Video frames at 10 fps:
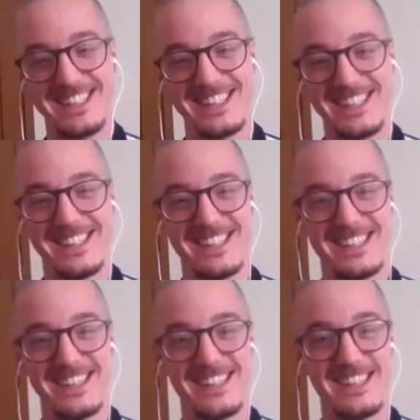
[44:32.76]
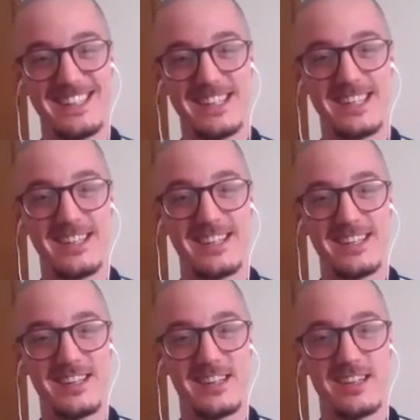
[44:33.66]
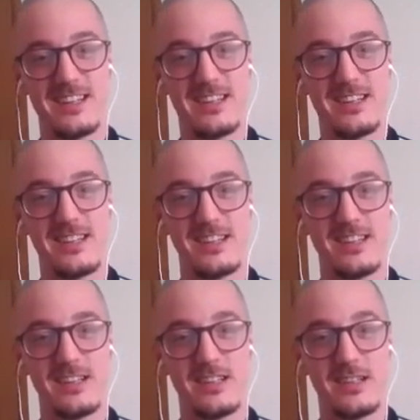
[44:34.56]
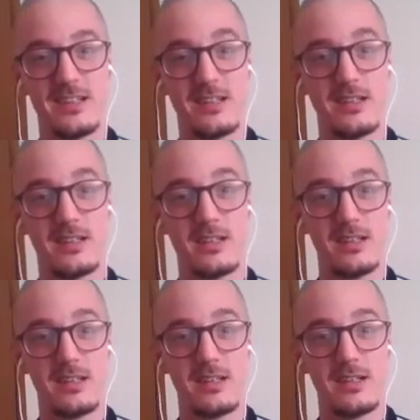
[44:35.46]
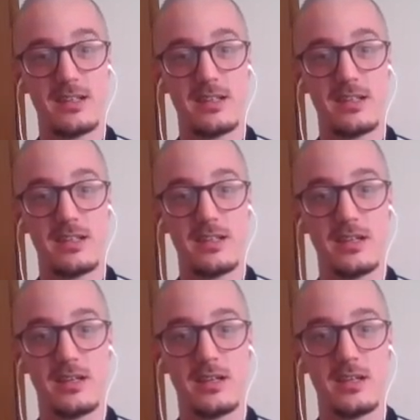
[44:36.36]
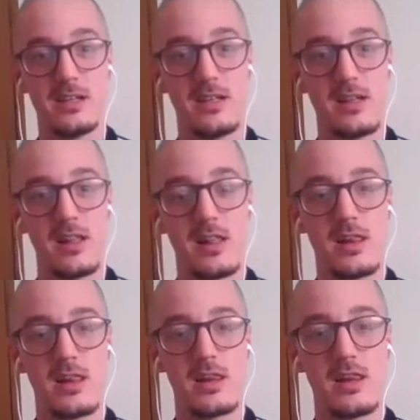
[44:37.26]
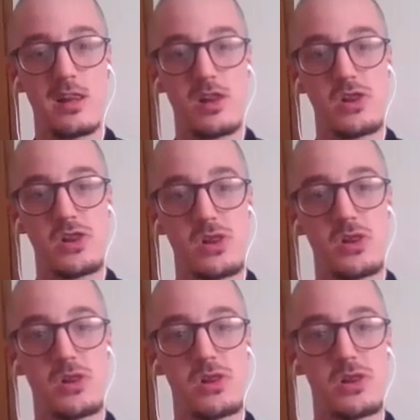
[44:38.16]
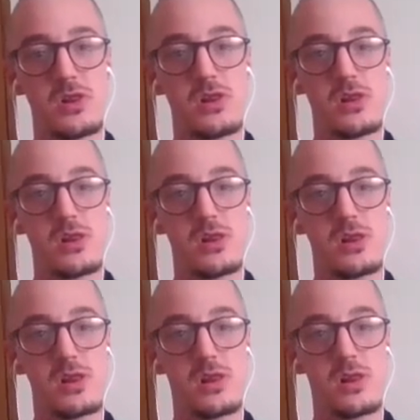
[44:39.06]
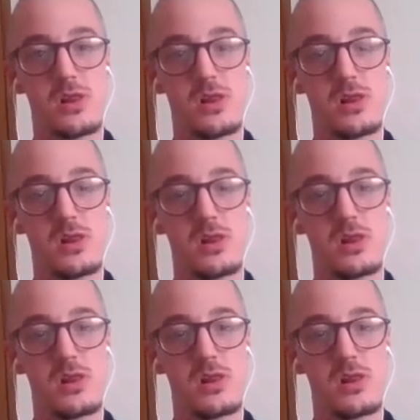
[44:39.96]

[no speech]